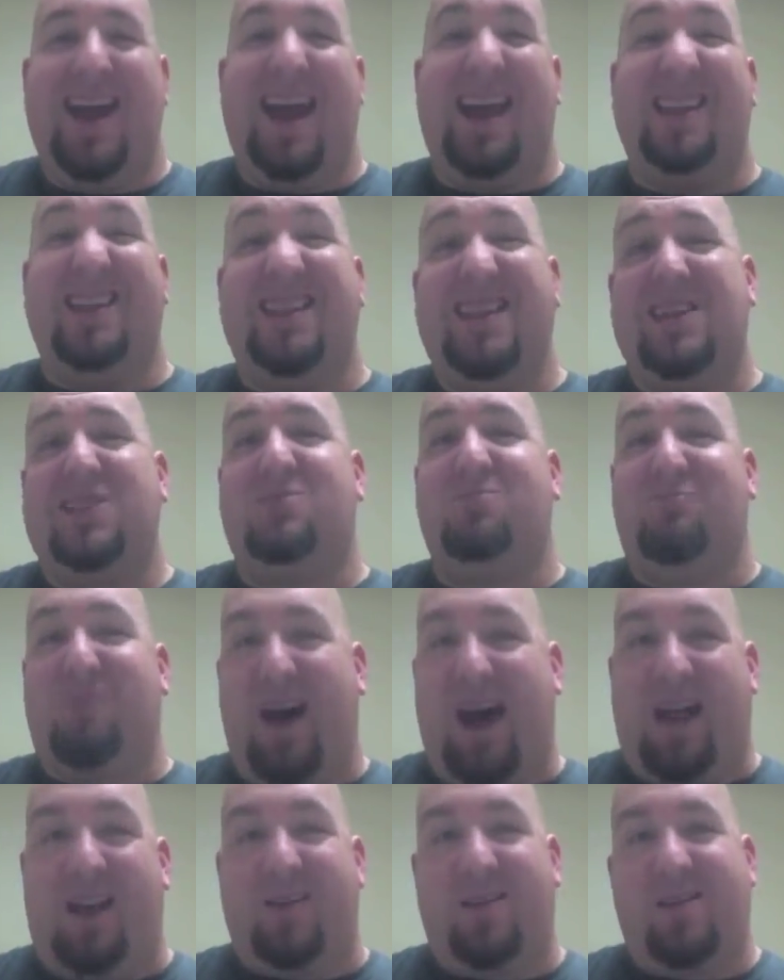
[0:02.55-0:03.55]
And this
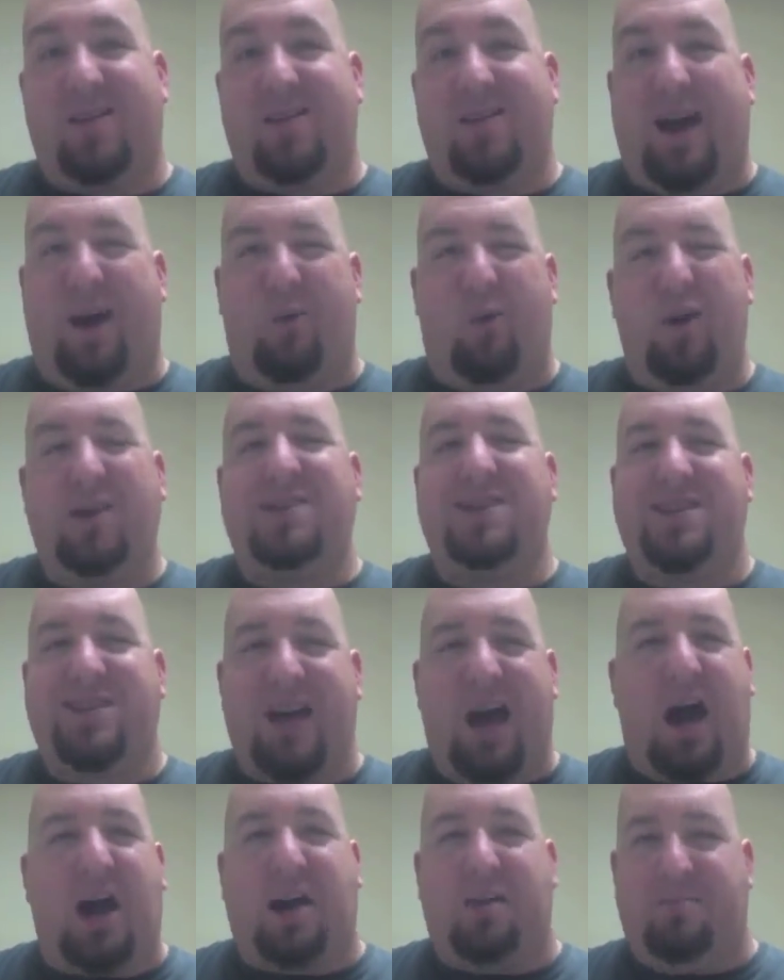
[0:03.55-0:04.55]
month, I want to
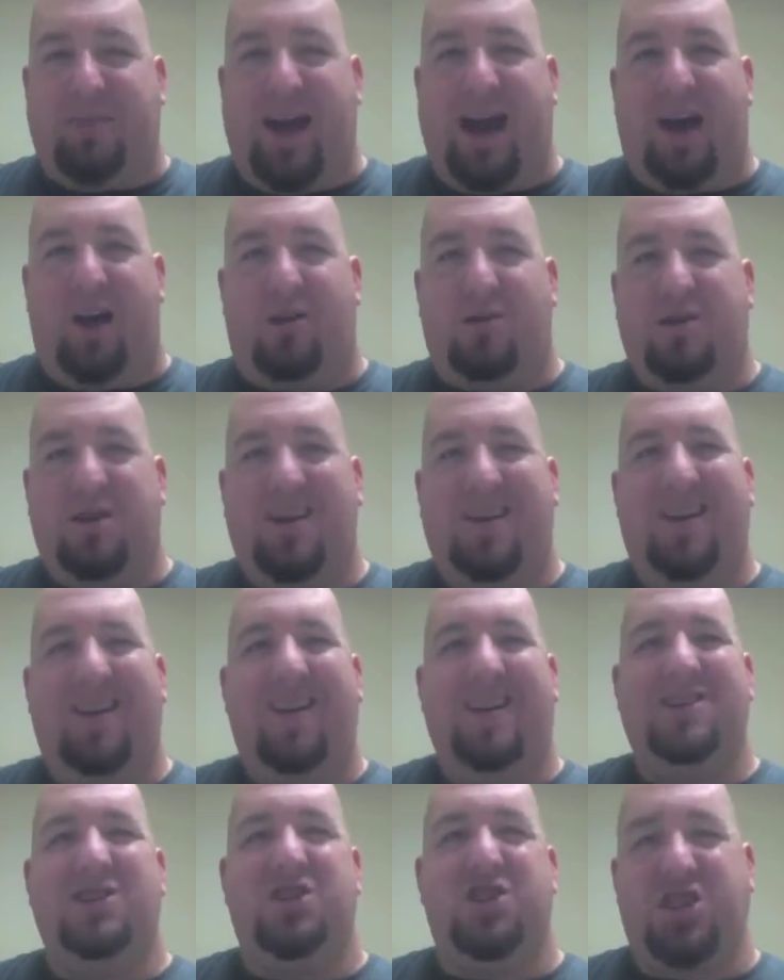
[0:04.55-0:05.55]
talk about
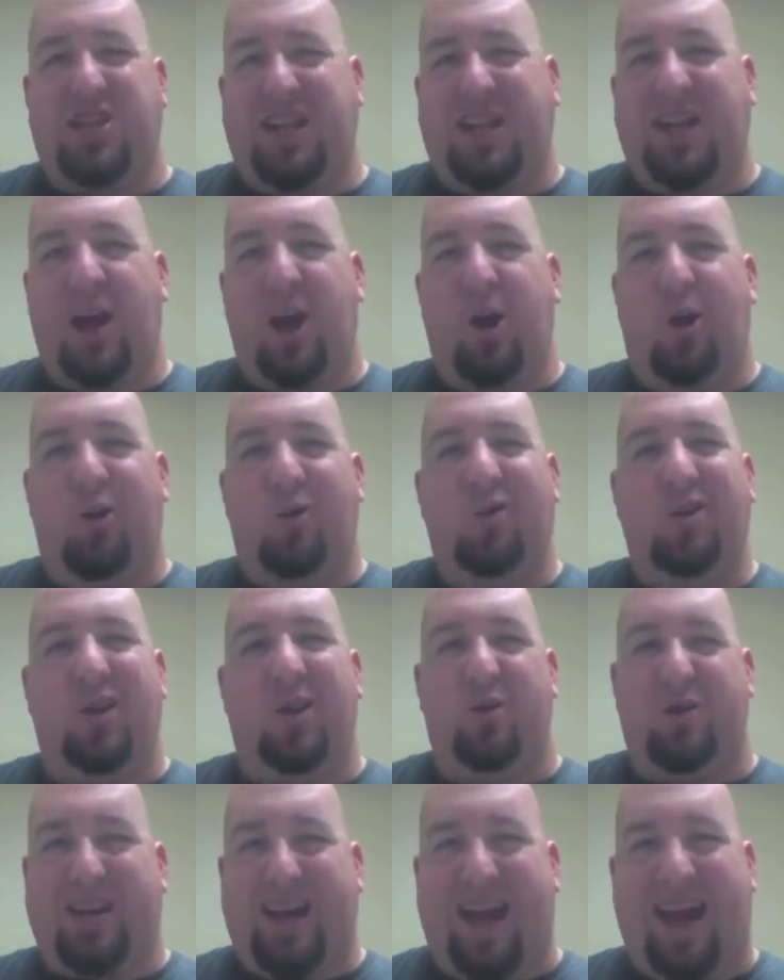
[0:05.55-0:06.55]

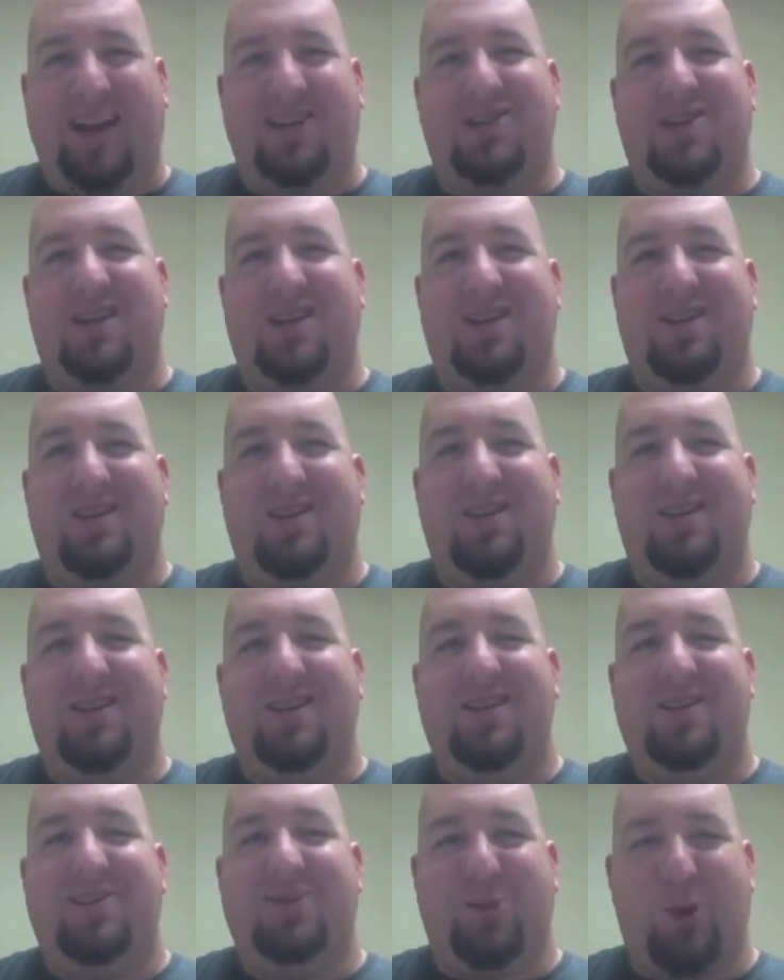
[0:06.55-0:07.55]
geolocation
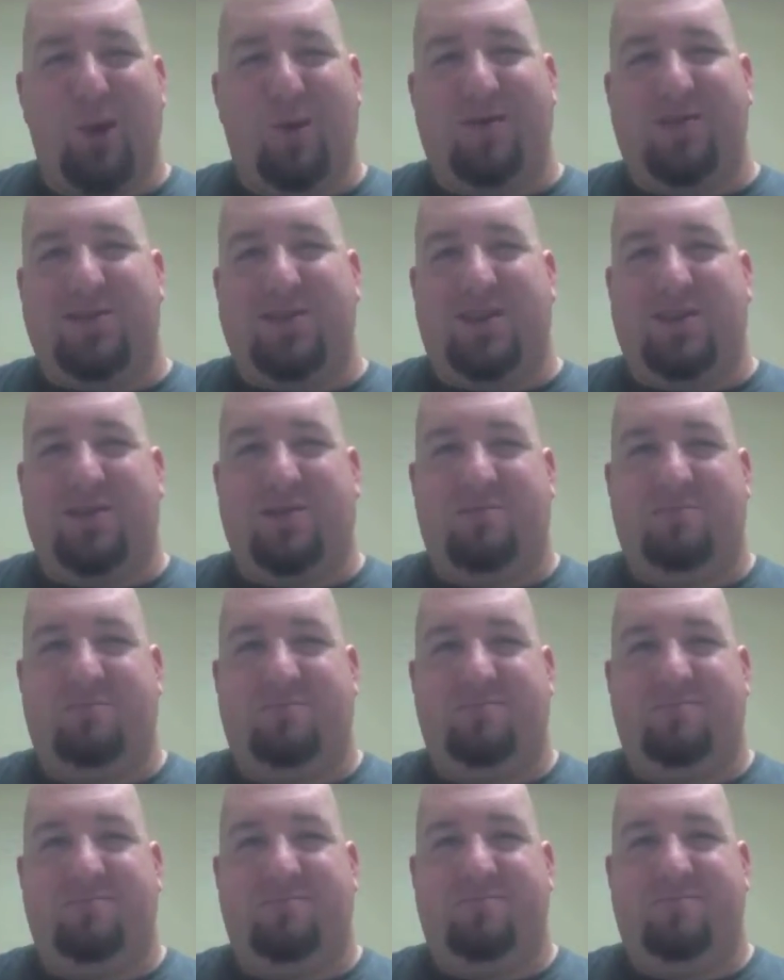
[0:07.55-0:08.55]
services.
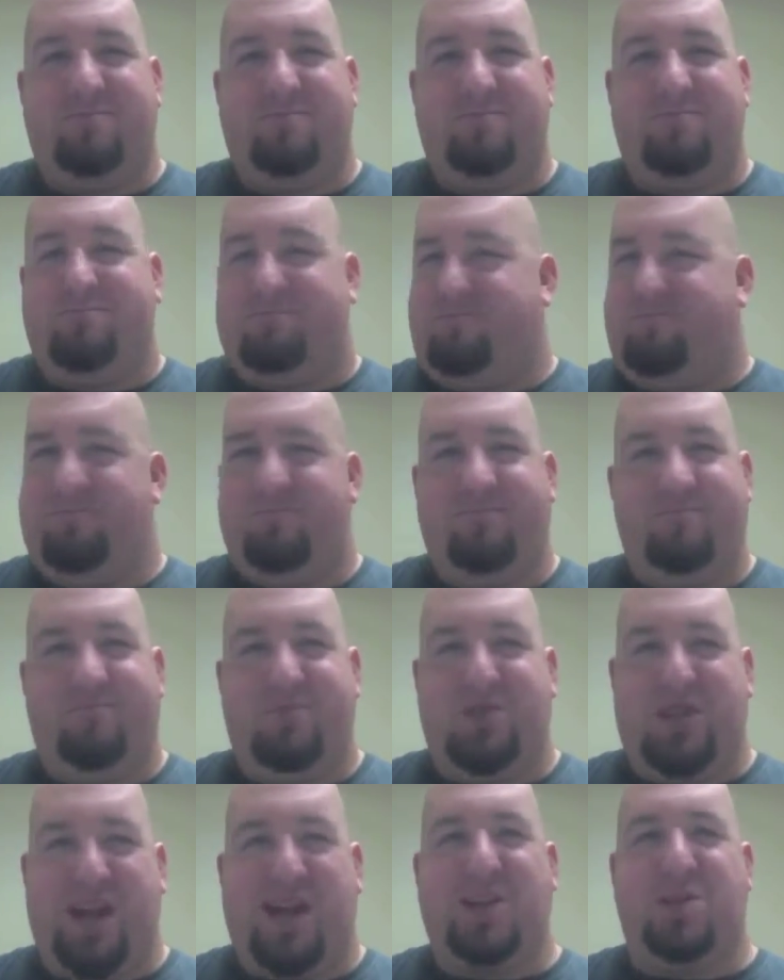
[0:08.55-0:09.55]

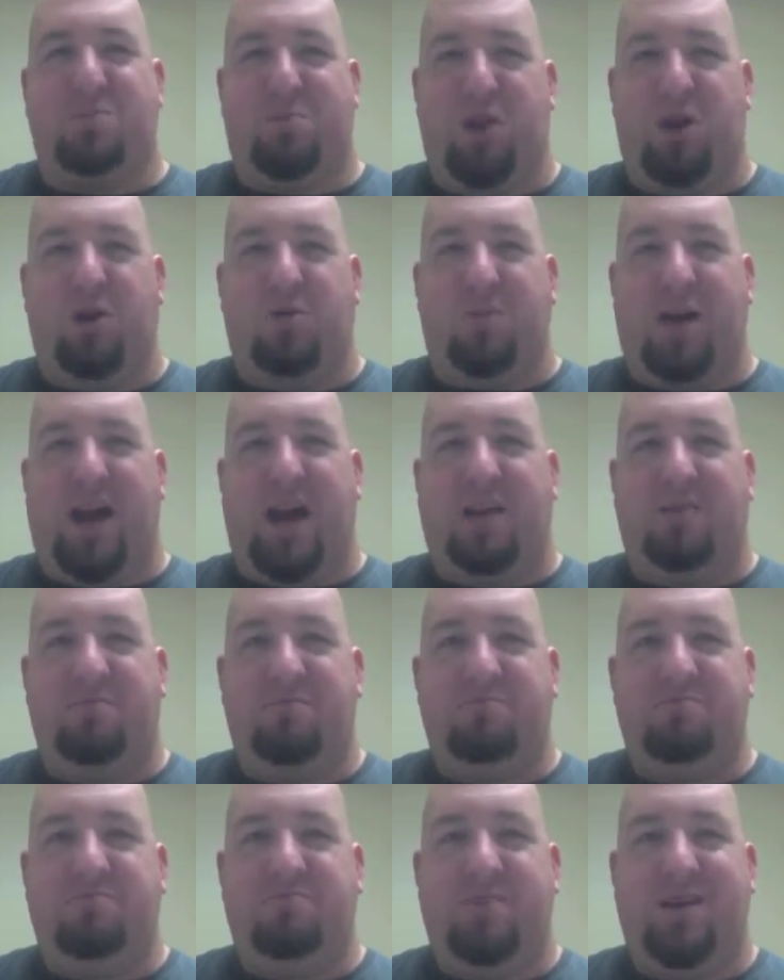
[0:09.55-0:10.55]
Did I just blow your mind?
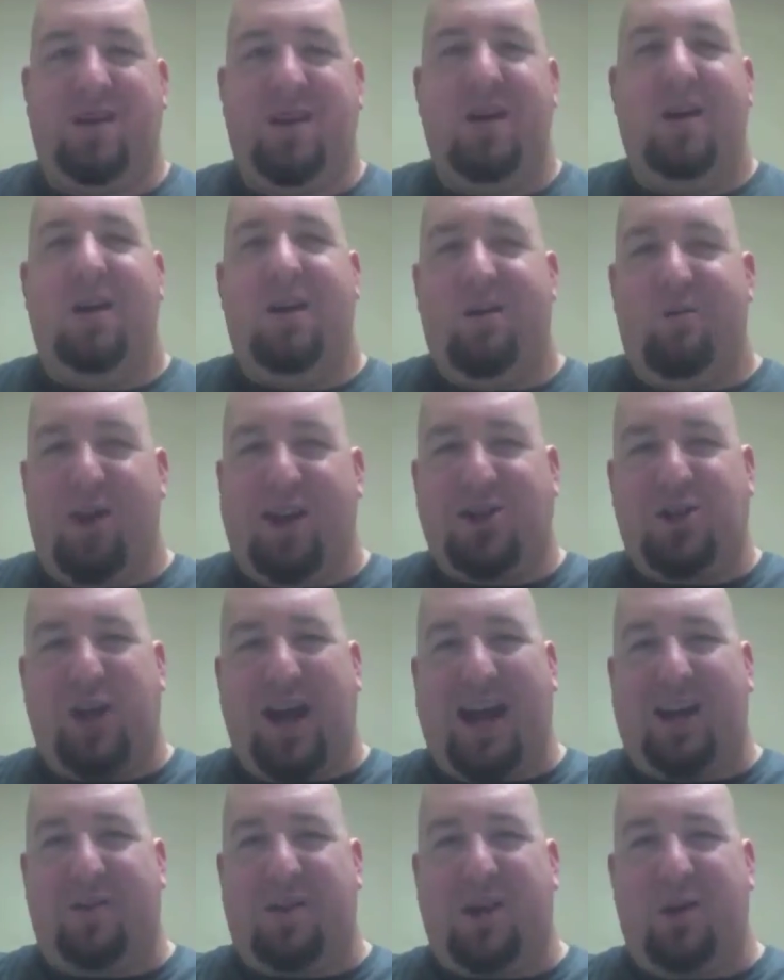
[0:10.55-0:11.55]
Raise your
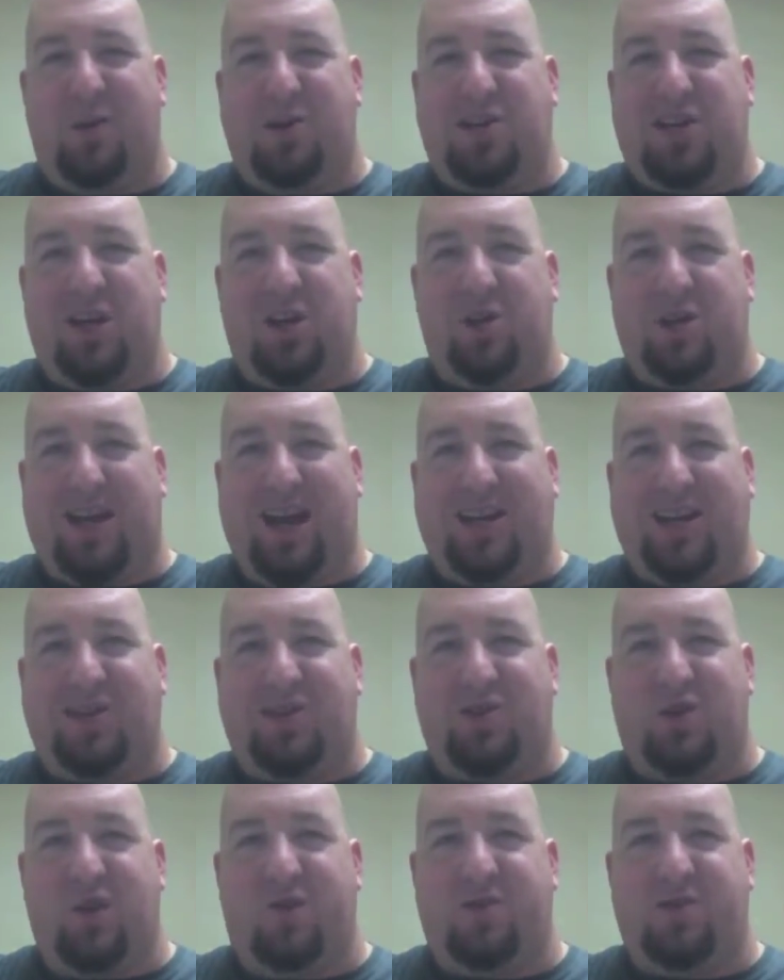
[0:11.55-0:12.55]
hand if you know what
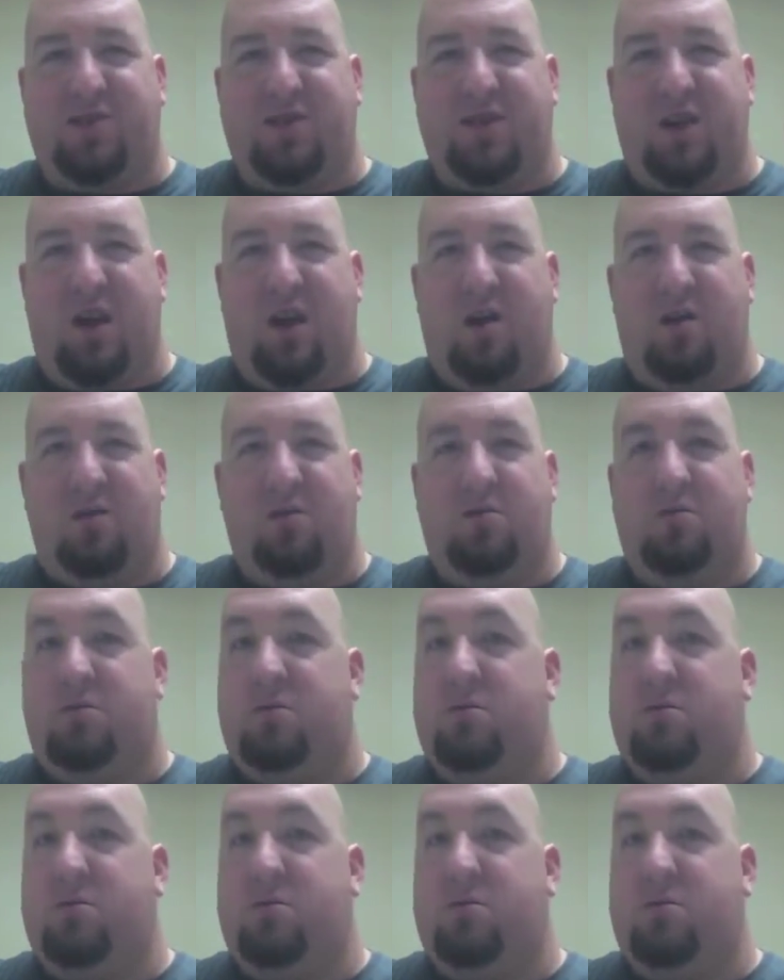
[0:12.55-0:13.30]
geolocation services are.